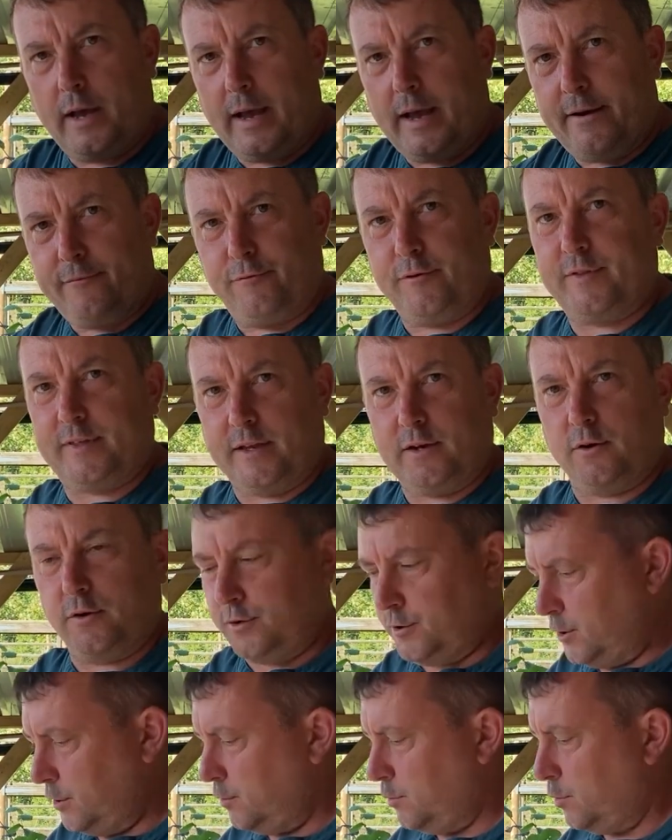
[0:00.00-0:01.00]
everything that I
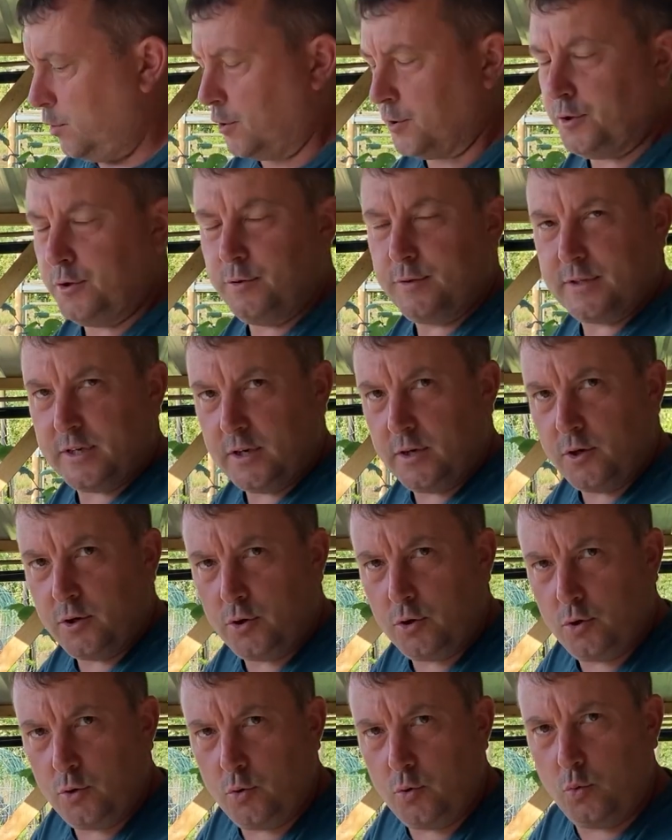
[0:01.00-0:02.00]
do, I use it at
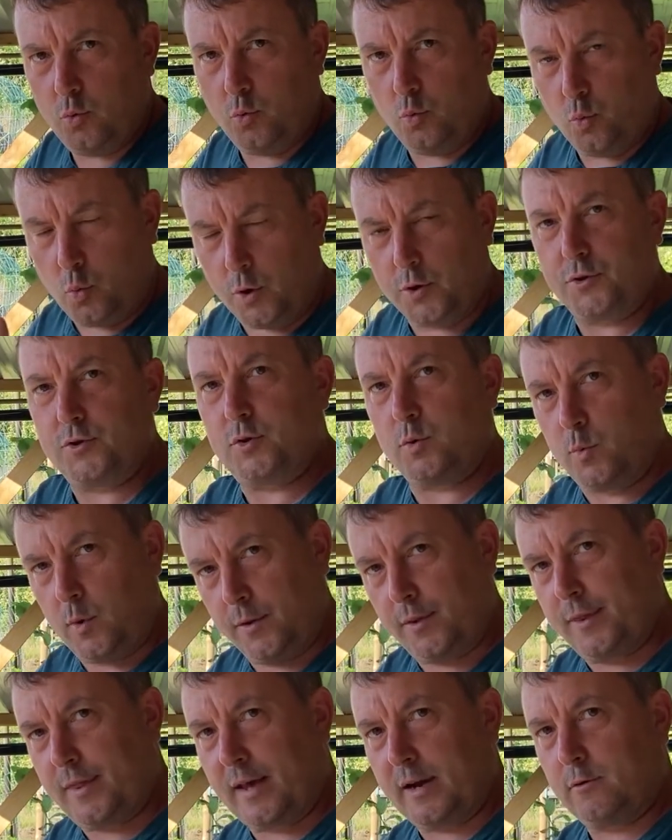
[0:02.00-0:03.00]
1 to
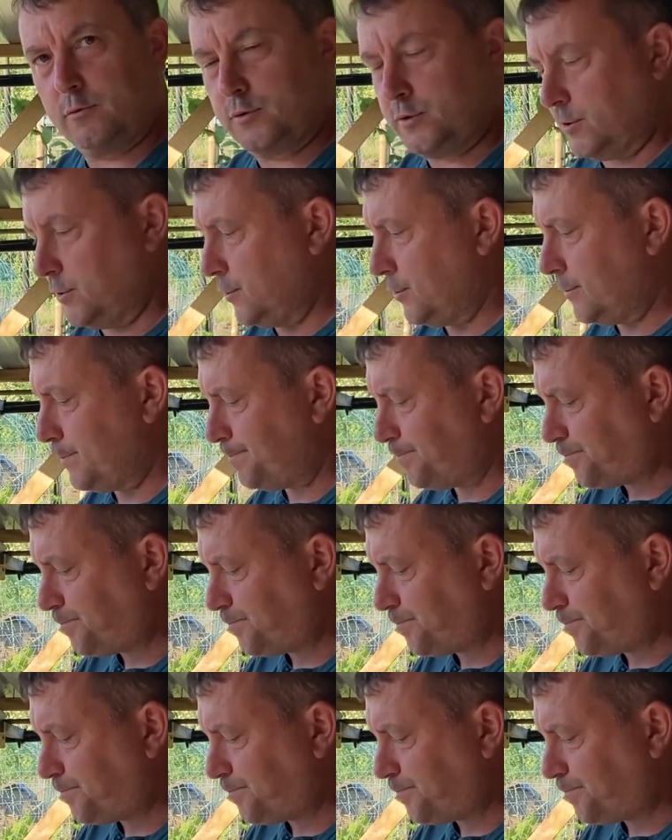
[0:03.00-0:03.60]
1000.